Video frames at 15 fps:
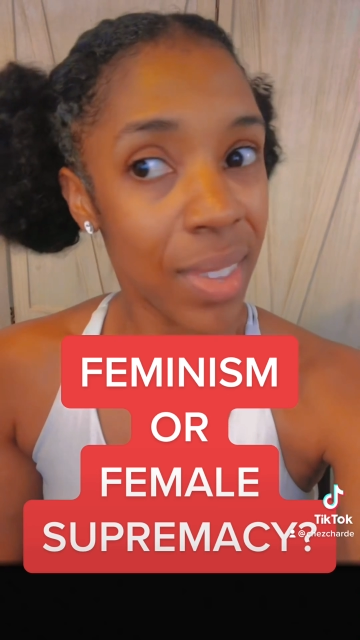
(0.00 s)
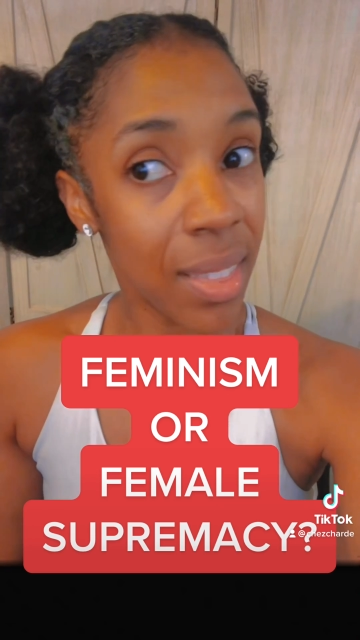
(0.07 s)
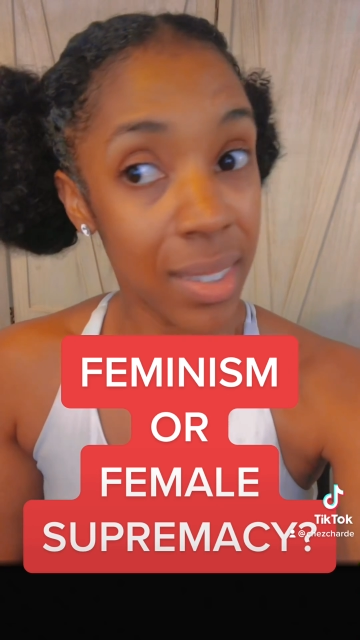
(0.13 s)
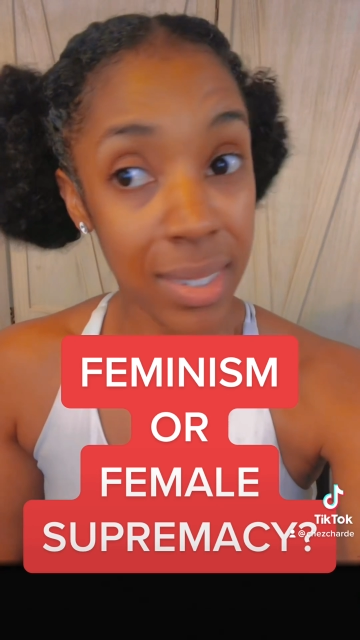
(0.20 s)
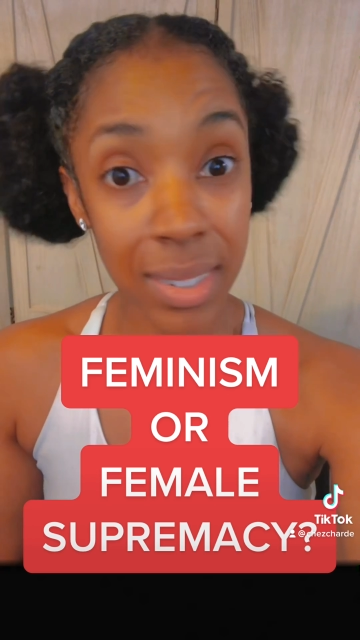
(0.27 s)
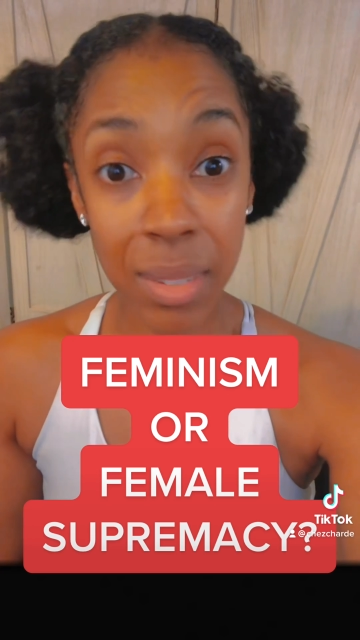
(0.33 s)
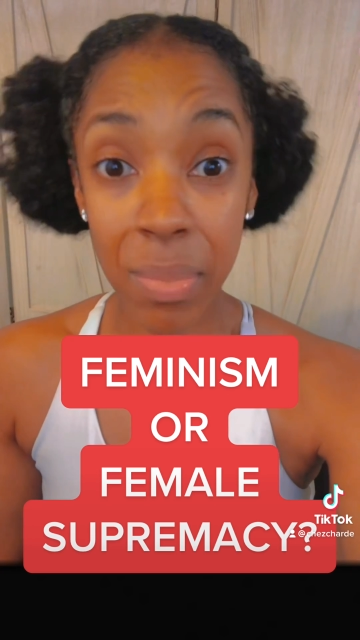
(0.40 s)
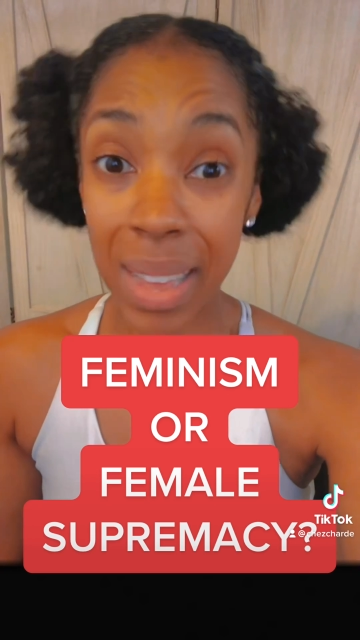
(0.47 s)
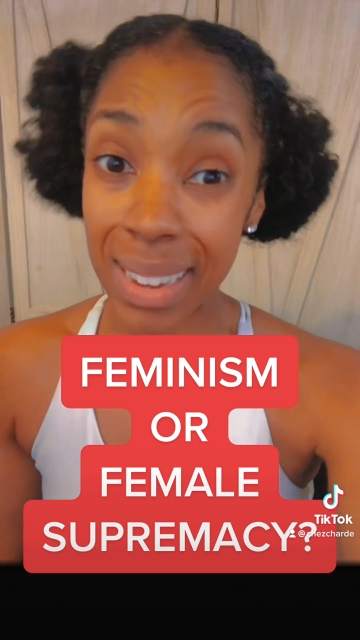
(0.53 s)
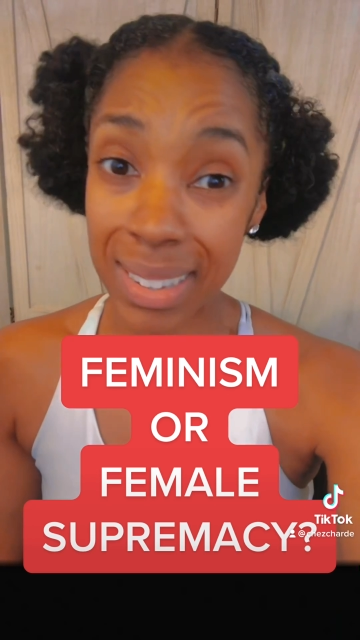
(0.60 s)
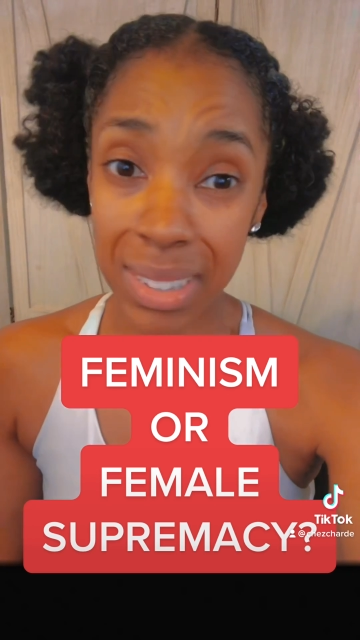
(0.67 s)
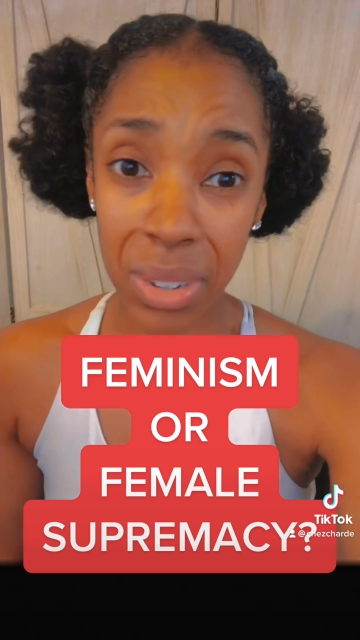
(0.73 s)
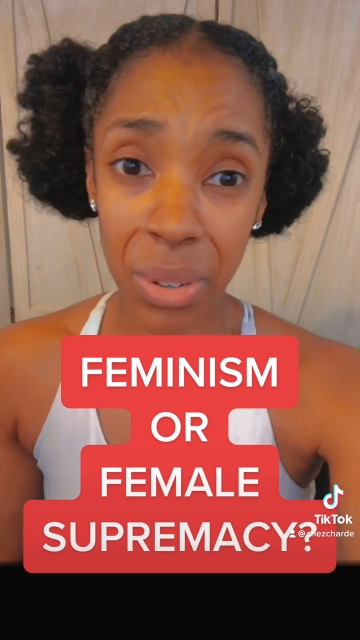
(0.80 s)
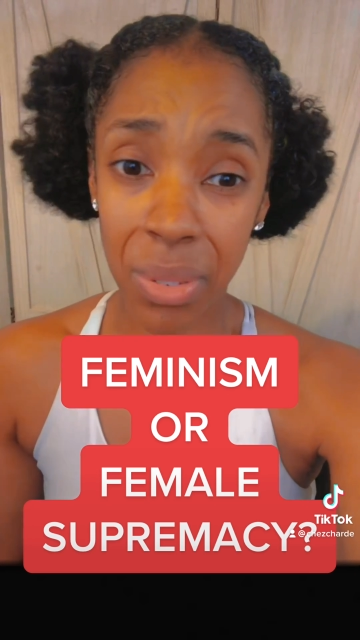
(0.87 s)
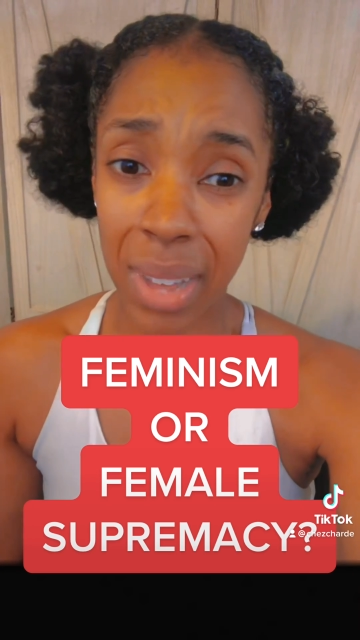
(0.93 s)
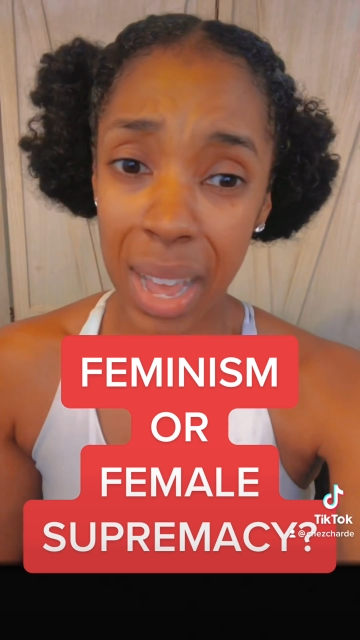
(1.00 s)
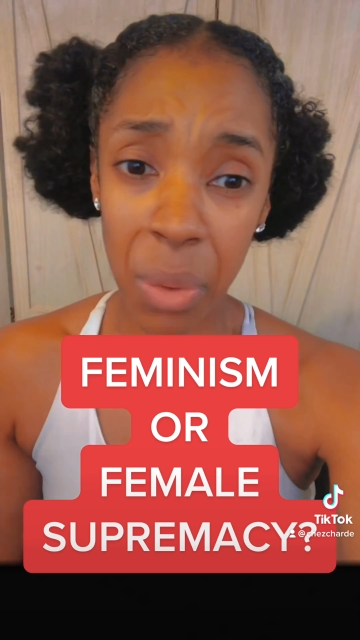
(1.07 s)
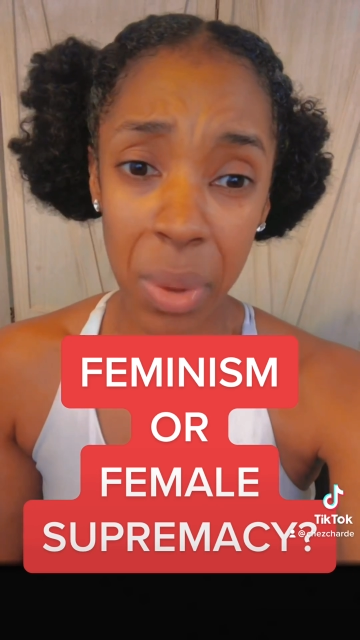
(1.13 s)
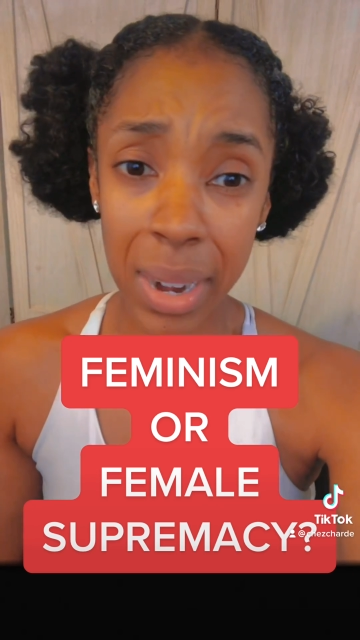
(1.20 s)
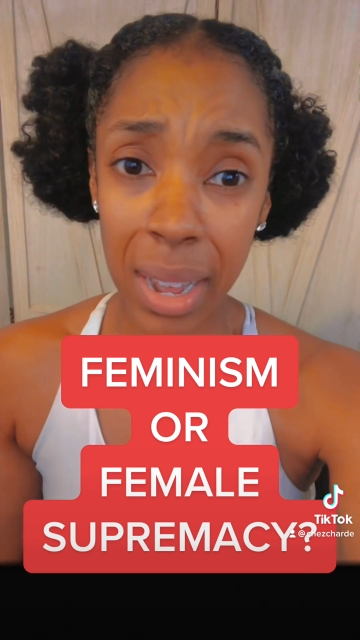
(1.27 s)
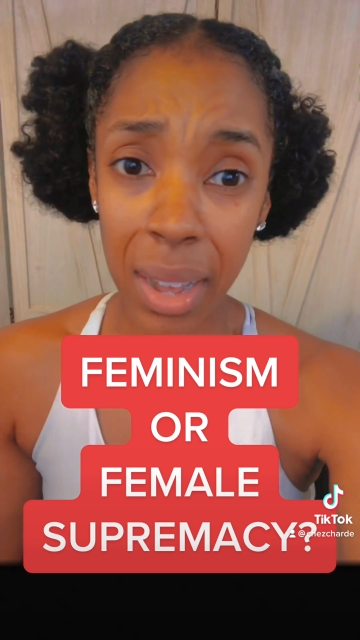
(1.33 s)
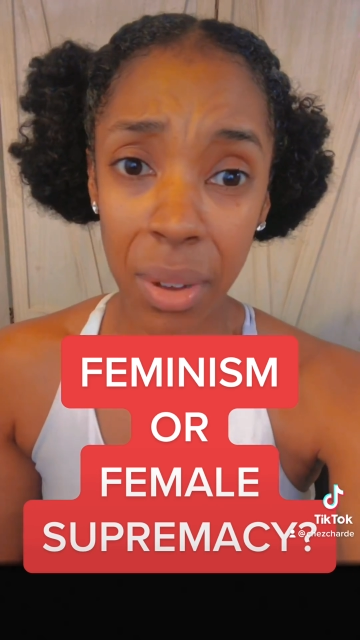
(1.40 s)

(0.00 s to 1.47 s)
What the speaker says: this is a bad deal. I want out.